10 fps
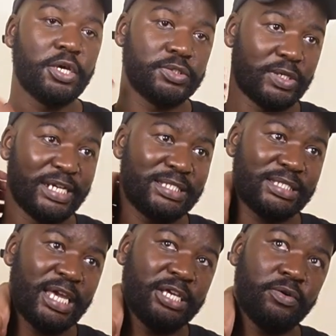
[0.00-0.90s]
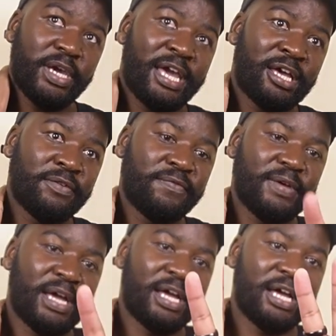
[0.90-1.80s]
So let's say you
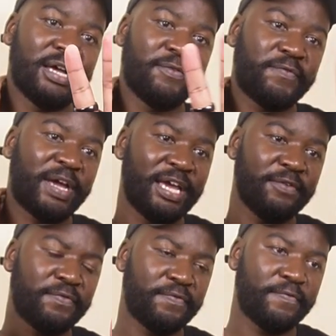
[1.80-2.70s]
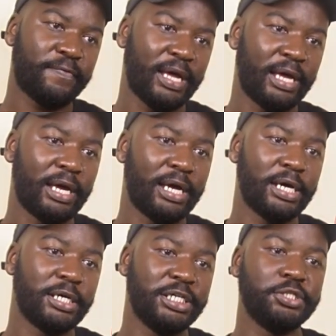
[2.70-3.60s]
have
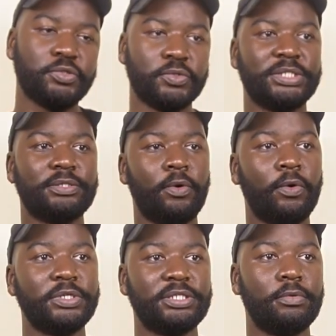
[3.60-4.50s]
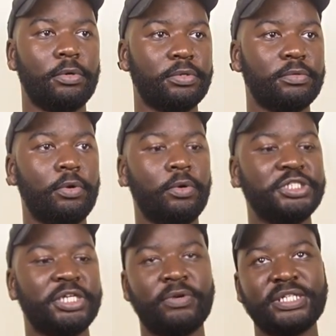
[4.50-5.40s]
5 issues or
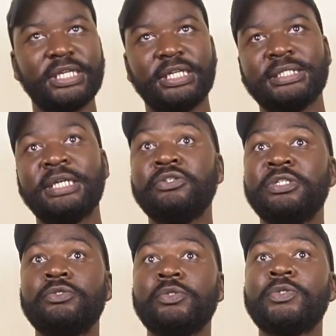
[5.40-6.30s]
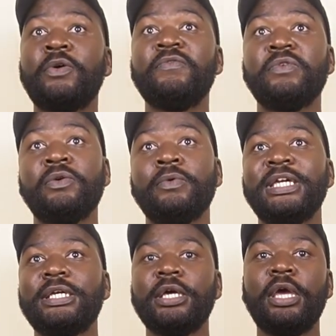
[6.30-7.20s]
Jira tickets that you need to solve for the
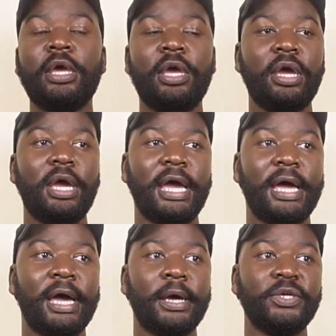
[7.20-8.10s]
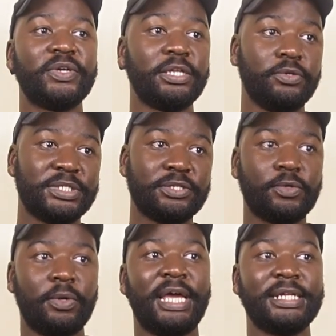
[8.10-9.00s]
week. You can use a
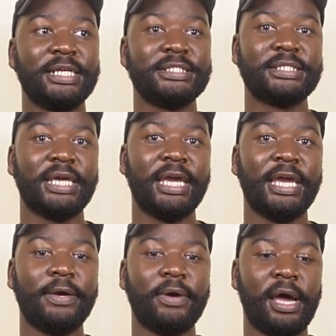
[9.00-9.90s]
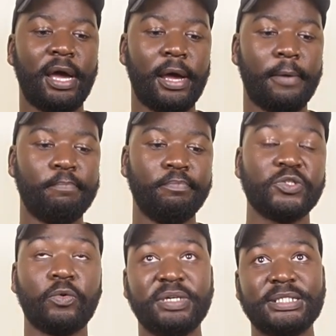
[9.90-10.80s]
tool like, let's say,
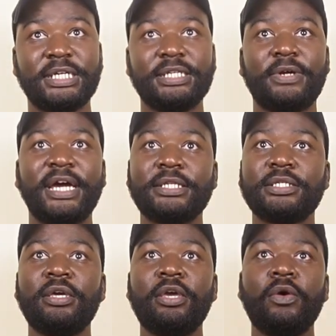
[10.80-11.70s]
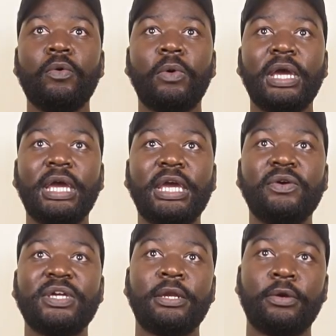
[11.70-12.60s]
Superset, right? Where
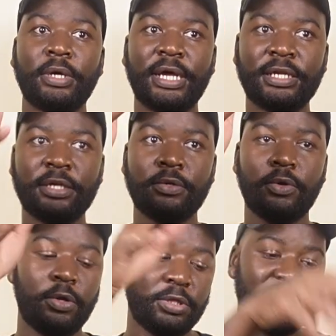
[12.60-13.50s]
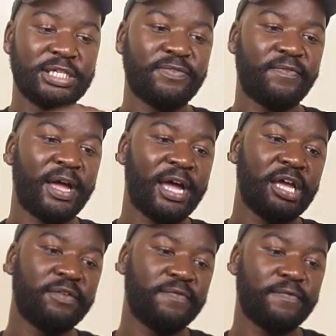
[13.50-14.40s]
you can run all these
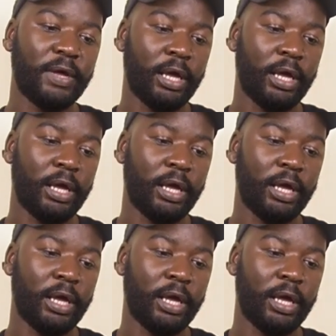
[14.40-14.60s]
5,